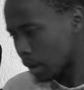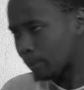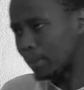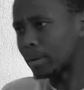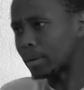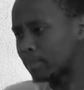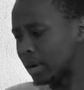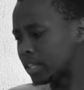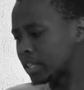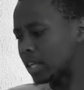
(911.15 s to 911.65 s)

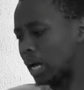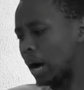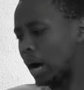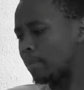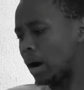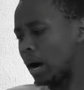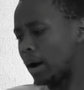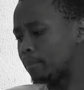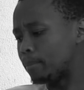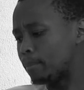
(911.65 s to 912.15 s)
But mind you,
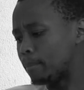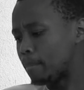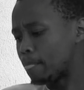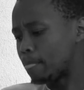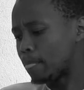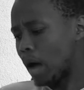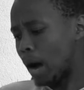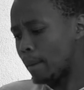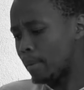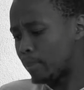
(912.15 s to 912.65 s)
I'm
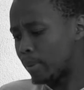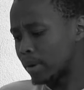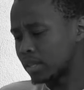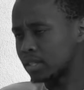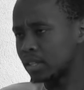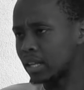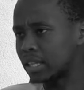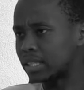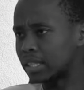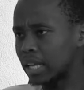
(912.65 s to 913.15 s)
a
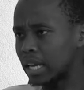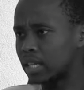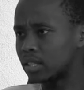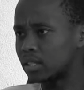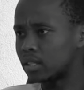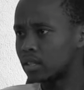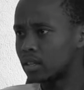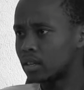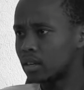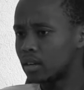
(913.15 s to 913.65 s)
person that
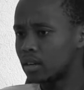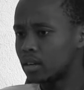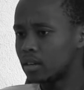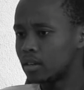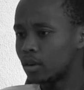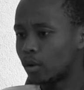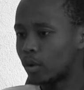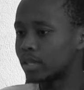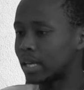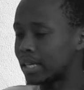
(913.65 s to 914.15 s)
says,
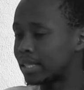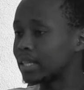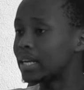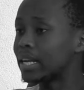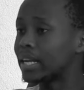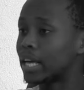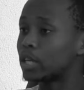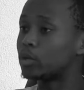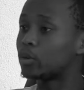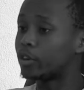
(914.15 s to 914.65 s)
because I
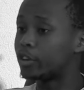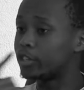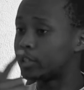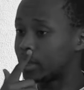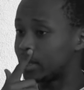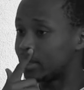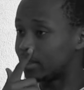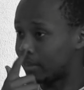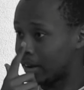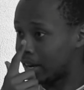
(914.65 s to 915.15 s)
still engage with
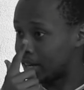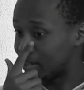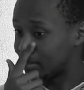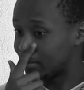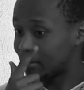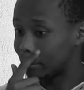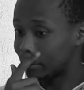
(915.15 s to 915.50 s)
Christians, right?